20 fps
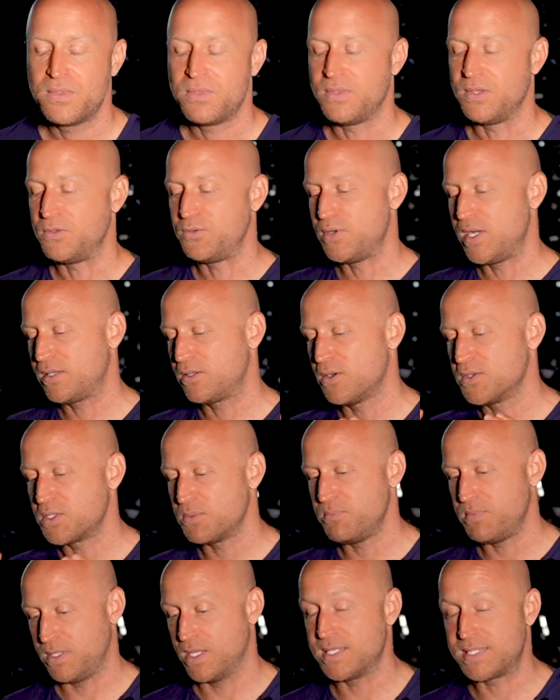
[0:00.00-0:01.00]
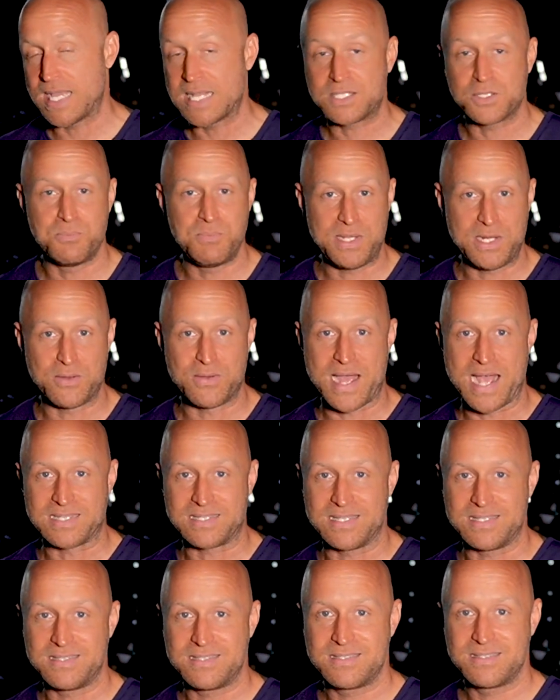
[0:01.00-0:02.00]
You drink those, that's amino
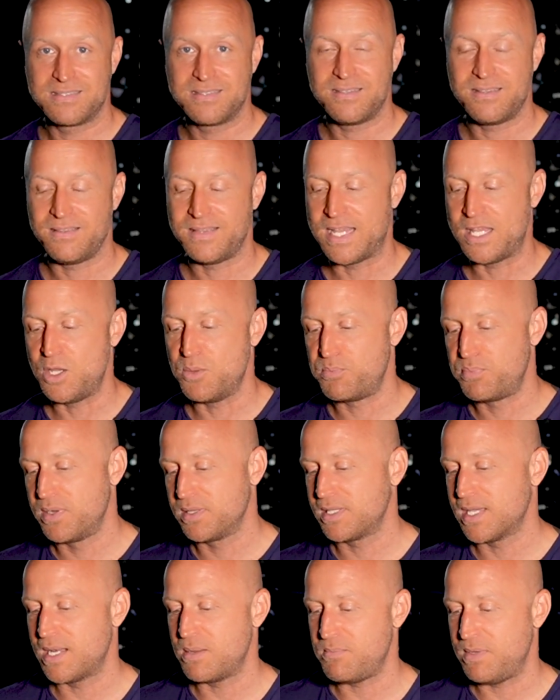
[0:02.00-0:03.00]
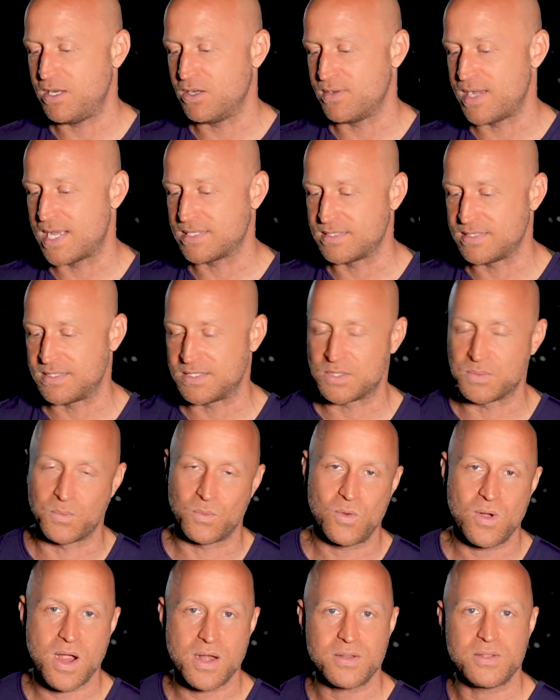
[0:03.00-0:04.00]
acids. Then you put that amino acids in
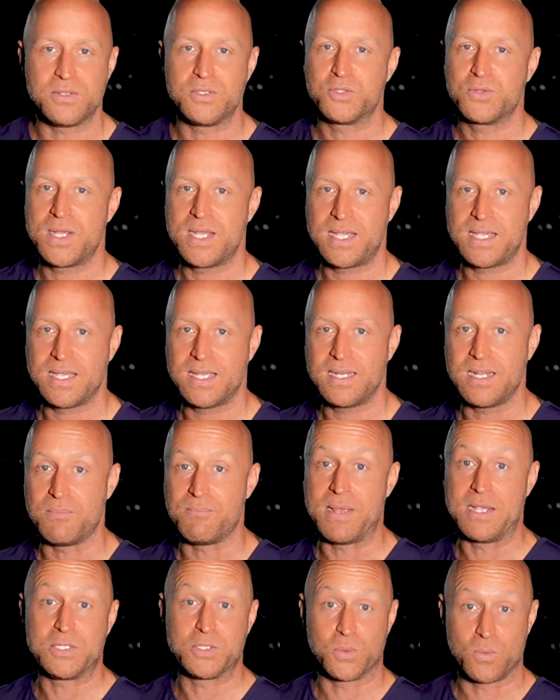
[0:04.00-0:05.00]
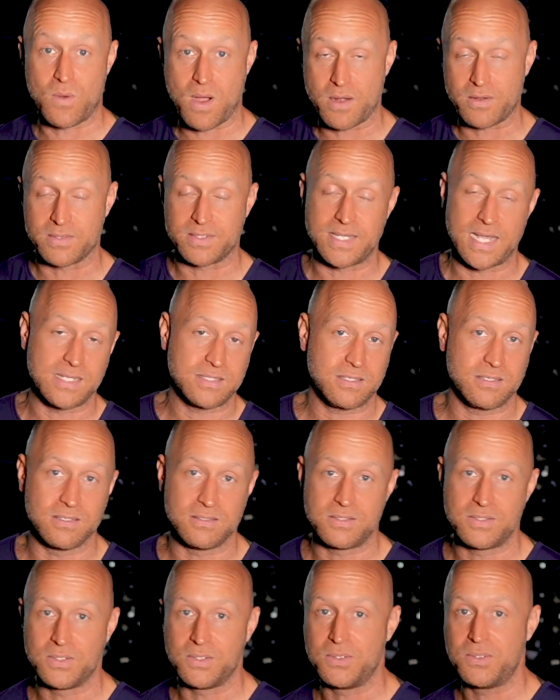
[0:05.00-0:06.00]
some water, you drink it, it makes your water taste
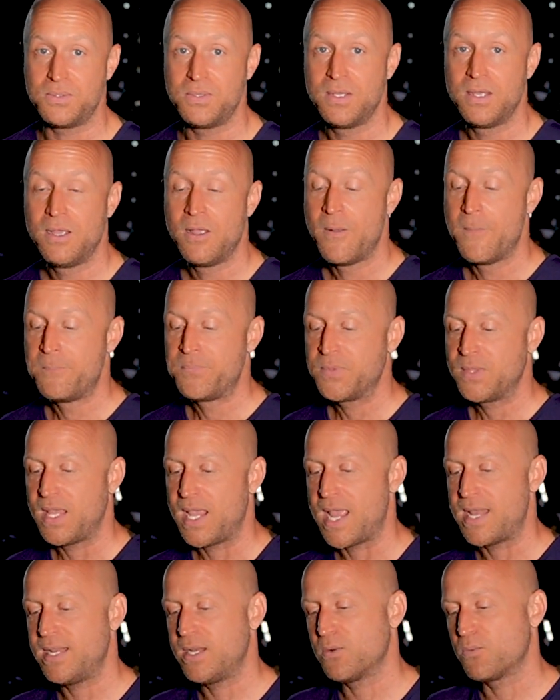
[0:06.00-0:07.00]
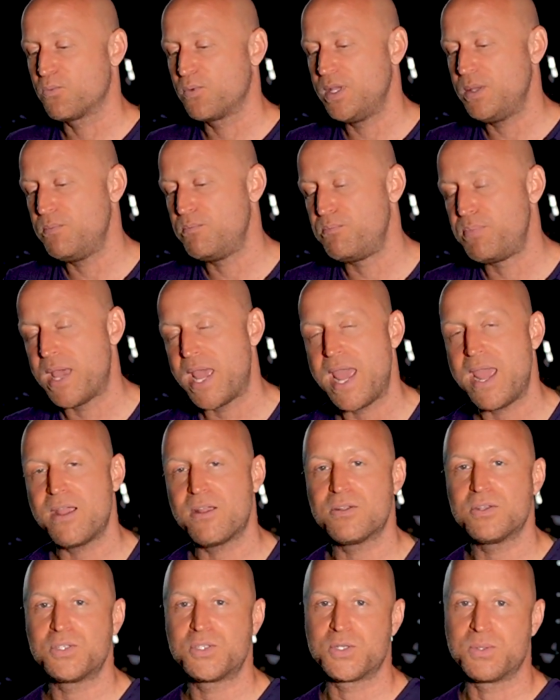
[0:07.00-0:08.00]
good too. And it
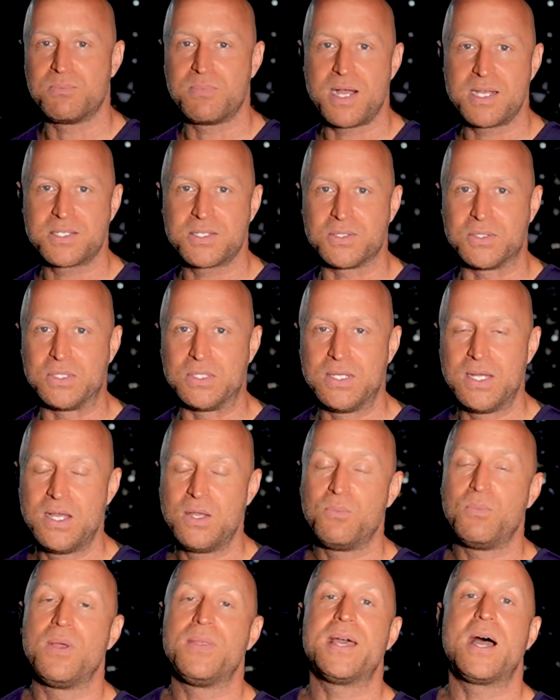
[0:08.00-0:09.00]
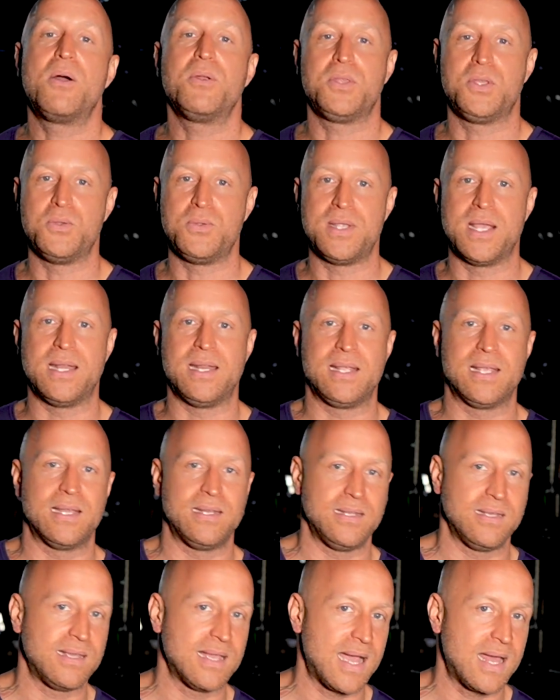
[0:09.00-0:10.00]
repairs your muscle without you getting
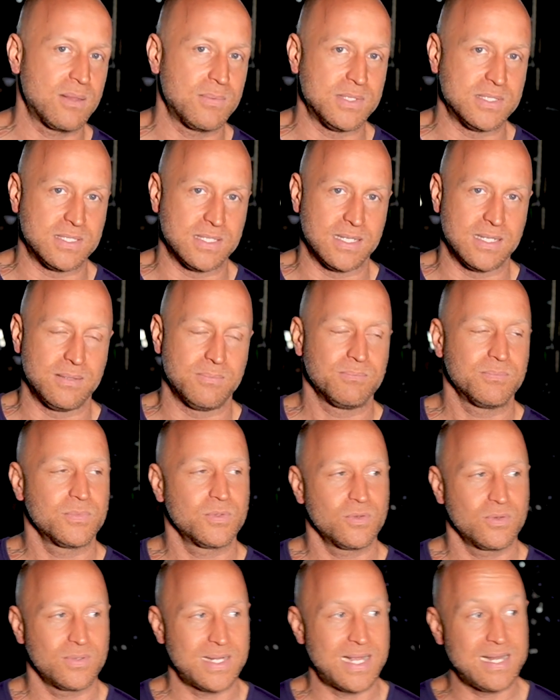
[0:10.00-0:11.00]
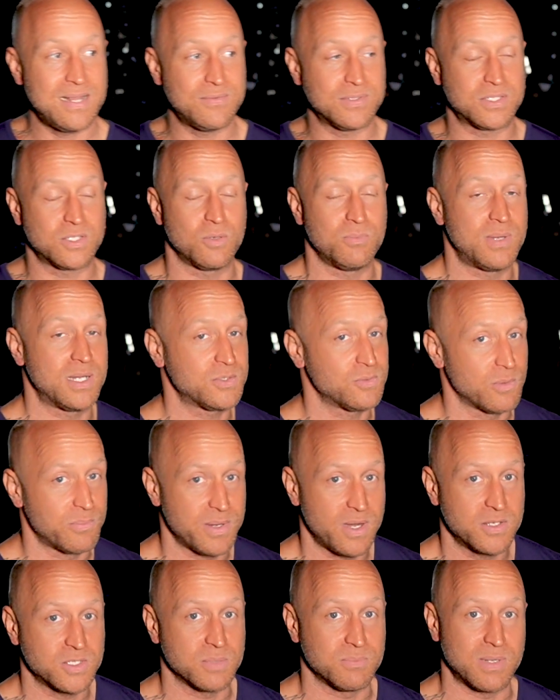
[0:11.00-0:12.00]
any calories in, or not even so much
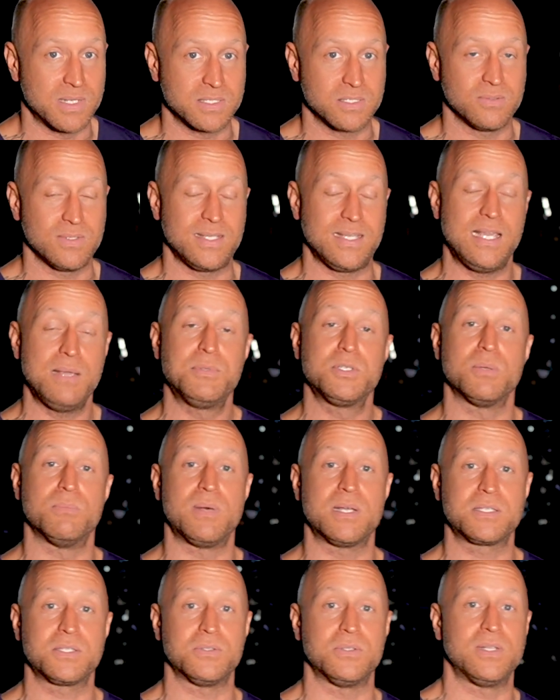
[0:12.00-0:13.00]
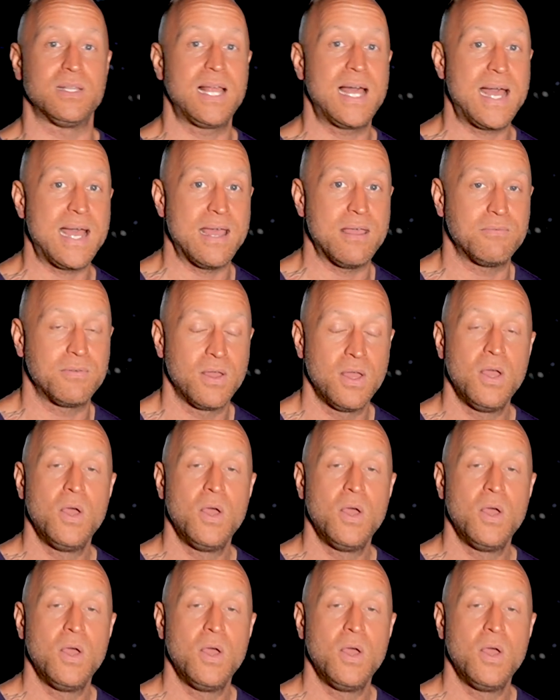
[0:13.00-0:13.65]
repairs your muscle, it keeps your muscle alive